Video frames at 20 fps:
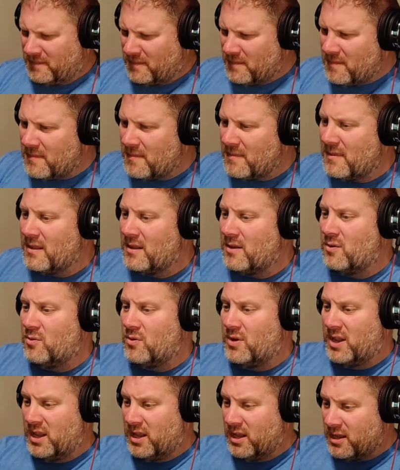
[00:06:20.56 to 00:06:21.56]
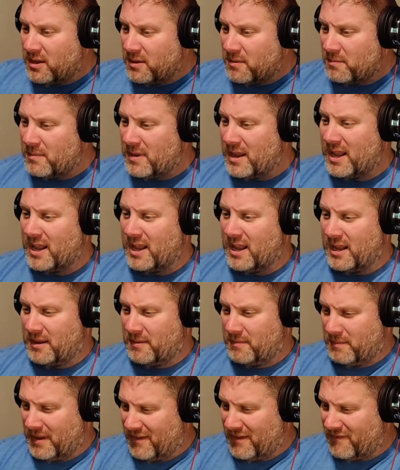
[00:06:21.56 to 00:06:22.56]
feel. The way you
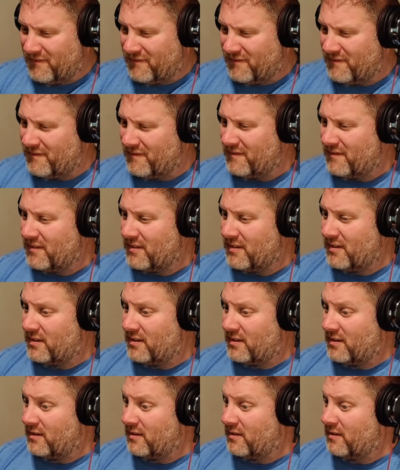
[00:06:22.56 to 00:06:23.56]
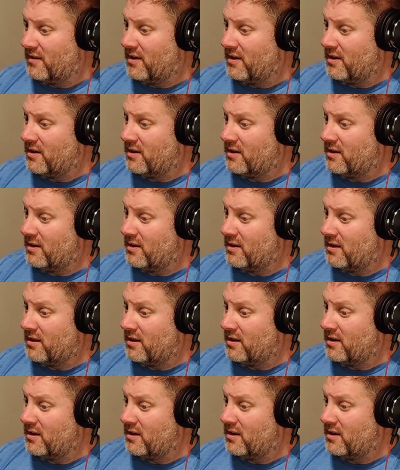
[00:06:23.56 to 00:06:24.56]
make me. The way you
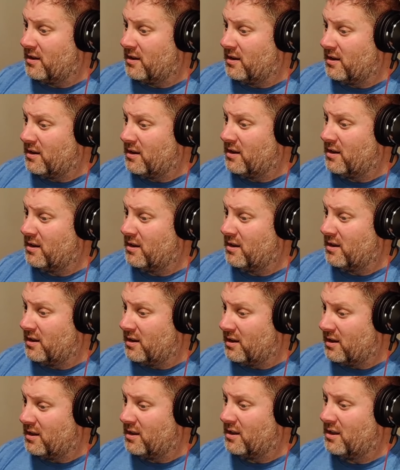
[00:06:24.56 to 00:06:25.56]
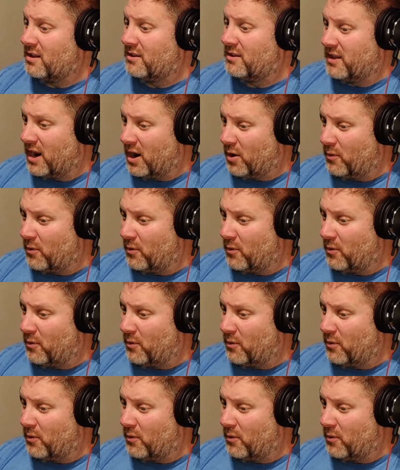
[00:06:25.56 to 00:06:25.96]
make me feel.